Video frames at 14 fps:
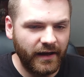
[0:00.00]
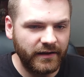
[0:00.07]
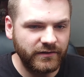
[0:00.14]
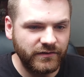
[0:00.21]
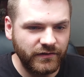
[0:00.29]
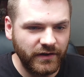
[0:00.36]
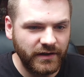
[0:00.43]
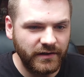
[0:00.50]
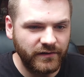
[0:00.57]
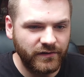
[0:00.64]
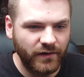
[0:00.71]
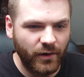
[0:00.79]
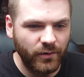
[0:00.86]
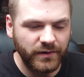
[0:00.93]
and
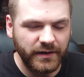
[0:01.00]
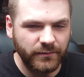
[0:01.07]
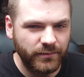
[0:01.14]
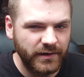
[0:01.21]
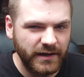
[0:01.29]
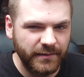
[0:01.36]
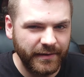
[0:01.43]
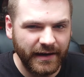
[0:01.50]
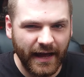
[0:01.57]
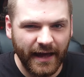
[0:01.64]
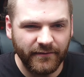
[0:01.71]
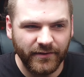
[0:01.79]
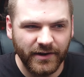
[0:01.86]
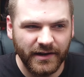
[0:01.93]
she's only really been
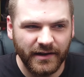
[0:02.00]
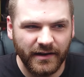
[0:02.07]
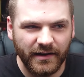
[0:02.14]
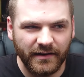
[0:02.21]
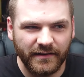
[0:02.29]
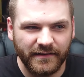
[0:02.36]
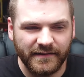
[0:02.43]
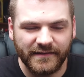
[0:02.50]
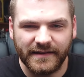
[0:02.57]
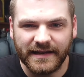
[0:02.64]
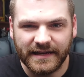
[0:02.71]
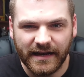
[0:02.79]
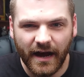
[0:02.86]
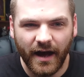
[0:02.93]
ever
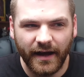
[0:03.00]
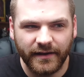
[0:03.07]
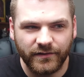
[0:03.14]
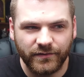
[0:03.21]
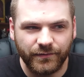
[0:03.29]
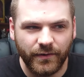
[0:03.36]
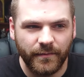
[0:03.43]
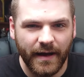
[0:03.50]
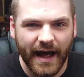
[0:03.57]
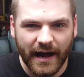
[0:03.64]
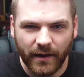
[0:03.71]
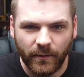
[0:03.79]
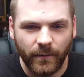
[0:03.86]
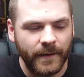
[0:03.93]
seen eyes from
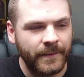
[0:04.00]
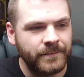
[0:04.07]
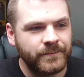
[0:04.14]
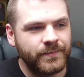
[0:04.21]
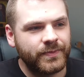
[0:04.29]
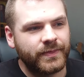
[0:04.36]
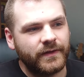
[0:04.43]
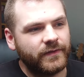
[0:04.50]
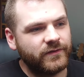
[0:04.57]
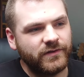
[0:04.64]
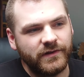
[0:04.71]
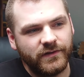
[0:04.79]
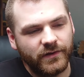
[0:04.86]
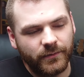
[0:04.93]
Aqua.
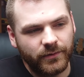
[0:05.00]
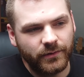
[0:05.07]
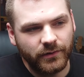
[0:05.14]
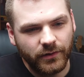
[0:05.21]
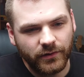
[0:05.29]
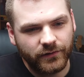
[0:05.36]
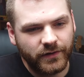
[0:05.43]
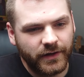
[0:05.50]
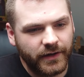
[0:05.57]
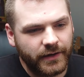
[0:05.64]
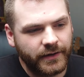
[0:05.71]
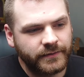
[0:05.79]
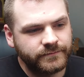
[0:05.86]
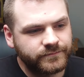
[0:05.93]
She's the only one who looks at
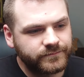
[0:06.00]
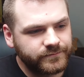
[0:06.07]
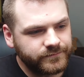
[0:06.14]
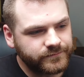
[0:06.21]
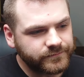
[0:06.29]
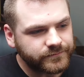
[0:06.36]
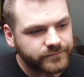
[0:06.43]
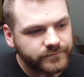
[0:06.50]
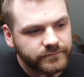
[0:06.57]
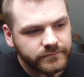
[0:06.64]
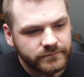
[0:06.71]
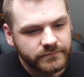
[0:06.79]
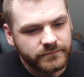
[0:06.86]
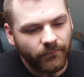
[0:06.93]
her.
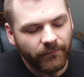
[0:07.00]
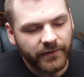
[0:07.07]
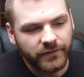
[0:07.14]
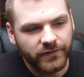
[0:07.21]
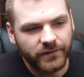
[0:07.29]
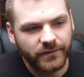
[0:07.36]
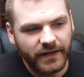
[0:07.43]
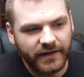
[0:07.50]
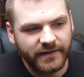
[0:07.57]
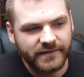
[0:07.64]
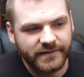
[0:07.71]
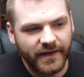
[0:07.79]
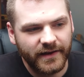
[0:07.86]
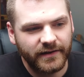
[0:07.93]
So like I
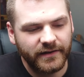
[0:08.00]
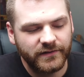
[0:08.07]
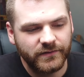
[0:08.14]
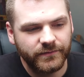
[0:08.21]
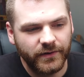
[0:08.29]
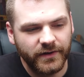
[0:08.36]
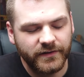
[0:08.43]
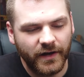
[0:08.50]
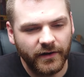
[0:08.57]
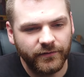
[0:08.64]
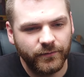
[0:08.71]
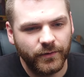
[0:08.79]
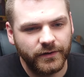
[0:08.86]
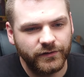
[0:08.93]
said, it's a very
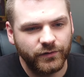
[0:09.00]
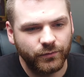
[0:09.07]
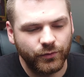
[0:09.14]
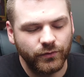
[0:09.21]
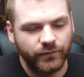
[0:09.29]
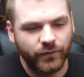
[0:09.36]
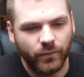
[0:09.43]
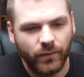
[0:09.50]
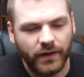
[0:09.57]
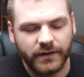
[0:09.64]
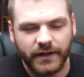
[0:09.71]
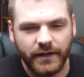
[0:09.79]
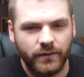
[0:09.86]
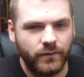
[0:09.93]
tough one to root for
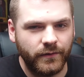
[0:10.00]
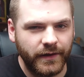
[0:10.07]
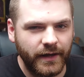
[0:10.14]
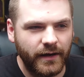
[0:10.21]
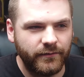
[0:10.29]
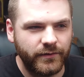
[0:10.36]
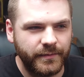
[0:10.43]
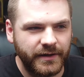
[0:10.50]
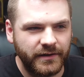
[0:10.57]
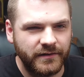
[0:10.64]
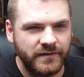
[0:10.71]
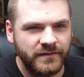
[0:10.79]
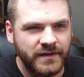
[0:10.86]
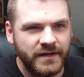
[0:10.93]
one girl or the other
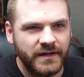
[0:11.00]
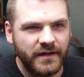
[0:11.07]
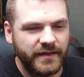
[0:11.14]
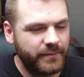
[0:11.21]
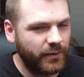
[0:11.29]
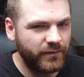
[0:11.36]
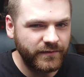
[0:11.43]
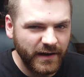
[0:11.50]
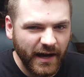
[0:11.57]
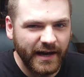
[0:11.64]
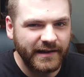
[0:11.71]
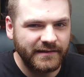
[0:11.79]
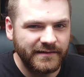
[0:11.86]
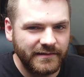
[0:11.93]
because they're both
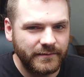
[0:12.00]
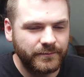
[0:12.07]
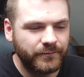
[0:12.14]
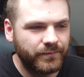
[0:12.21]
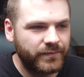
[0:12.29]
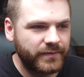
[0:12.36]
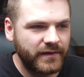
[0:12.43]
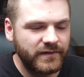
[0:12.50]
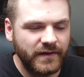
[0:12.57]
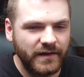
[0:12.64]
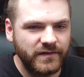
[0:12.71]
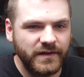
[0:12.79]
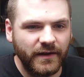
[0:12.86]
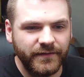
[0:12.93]
nice.
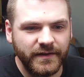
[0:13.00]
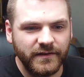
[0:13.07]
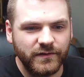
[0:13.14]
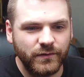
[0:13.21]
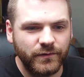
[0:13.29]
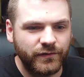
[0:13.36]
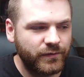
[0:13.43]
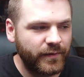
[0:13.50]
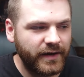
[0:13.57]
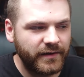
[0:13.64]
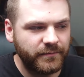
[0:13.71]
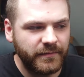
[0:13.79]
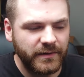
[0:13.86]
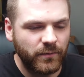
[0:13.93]
There's nothing that sort of
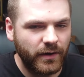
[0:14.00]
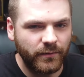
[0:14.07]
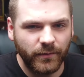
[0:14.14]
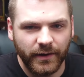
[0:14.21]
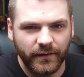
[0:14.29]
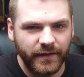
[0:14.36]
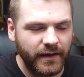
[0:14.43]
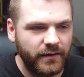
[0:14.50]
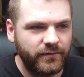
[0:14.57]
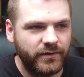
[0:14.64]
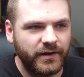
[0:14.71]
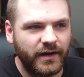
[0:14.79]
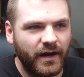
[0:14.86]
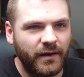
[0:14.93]
swayed me one way or the
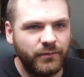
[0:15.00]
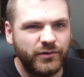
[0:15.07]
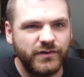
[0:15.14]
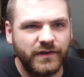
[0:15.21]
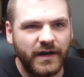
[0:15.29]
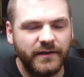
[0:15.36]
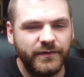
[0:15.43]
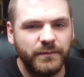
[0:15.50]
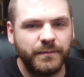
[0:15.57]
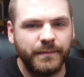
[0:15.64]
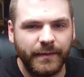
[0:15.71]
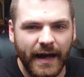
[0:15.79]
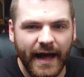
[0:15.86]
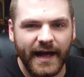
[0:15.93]
other, and I would just kind of feel
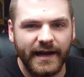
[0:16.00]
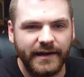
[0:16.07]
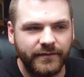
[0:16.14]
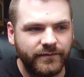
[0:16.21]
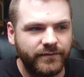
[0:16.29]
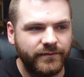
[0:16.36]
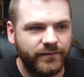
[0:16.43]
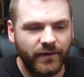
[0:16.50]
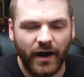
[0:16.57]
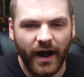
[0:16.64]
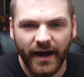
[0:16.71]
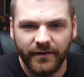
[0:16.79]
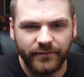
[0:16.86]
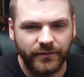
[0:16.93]
bad if for
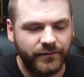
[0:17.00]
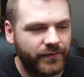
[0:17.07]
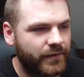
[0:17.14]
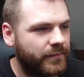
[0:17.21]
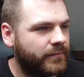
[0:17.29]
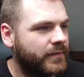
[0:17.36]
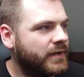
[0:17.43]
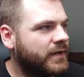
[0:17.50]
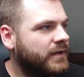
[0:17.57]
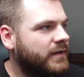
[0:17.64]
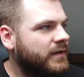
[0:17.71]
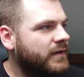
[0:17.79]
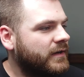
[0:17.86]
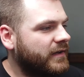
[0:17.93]
either of
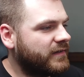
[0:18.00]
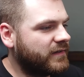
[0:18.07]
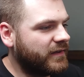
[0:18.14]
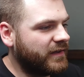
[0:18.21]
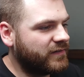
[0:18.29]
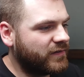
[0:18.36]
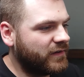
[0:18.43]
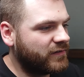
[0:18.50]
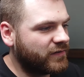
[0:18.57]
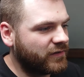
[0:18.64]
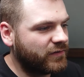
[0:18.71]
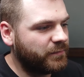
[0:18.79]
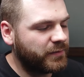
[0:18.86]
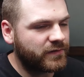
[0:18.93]
them.It's
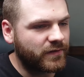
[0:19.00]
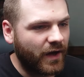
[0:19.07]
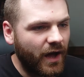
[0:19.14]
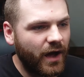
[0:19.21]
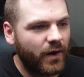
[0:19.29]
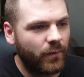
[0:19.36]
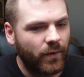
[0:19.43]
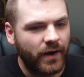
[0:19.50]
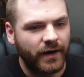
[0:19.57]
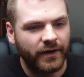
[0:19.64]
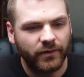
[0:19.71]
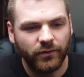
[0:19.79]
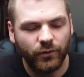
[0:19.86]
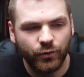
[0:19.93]
such a bizarre one.
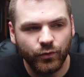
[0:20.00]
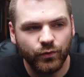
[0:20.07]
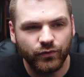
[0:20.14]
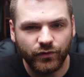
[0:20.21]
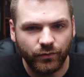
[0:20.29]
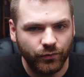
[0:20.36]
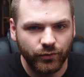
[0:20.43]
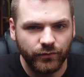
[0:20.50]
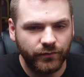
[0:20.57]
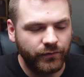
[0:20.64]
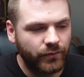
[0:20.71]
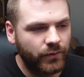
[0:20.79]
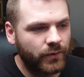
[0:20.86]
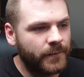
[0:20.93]
I don't know who to root
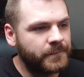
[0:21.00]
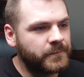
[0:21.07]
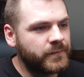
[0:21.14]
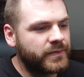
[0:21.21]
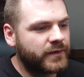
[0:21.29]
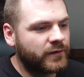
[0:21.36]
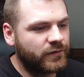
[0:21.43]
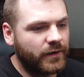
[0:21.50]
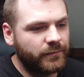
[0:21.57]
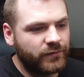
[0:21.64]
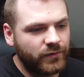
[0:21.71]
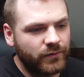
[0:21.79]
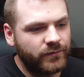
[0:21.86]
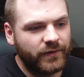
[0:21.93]
for. So
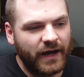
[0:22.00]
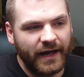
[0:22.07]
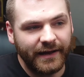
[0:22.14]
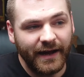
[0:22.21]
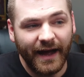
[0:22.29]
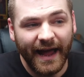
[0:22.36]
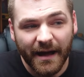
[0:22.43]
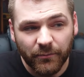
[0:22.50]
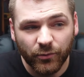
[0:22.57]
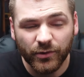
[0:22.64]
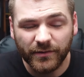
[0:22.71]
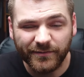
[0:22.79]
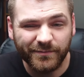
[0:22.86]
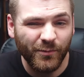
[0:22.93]
I'm sort of... I am
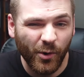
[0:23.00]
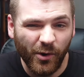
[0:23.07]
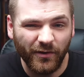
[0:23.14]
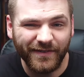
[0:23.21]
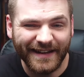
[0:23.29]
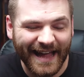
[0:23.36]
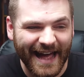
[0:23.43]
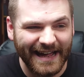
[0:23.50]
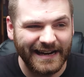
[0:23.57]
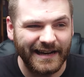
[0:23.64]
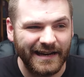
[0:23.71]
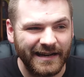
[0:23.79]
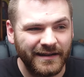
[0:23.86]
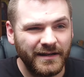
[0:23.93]
rooting more for
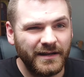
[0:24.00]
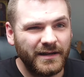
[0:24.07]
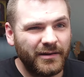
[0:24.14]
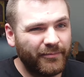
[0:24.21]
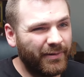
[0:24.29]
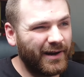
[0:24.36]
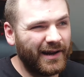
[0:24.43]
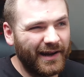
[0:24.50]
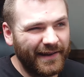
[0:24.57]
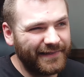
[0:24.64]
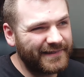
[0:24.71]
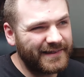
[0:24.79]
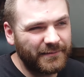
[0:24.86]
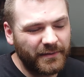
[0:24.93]
Kana. But
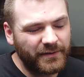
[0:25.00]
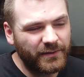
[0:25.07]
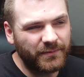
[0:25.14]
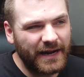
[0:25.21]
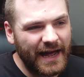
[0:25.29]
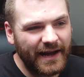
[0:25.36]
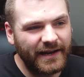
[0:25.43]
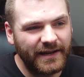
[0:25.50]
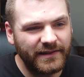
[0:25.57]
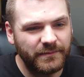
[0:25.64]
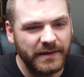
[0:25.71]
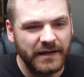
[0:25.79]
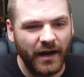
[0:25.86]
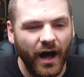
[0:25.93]
at the same time, I don't want Akane
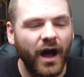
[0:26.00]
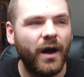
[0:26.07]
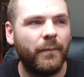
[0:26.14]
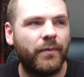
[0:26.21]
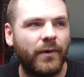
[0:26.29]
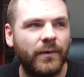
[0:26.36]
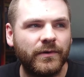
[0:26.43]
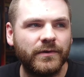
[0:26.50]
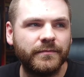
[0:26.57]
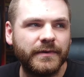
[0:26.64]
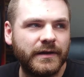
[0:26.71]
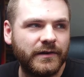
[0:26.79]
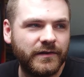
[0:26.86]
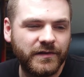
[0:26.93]
to be heartbroken.
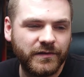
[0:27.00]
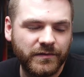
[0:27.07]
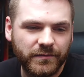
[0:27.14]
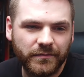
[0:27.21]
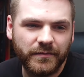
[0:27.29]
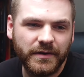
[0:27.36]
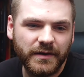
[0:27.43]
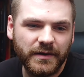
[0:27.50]
Because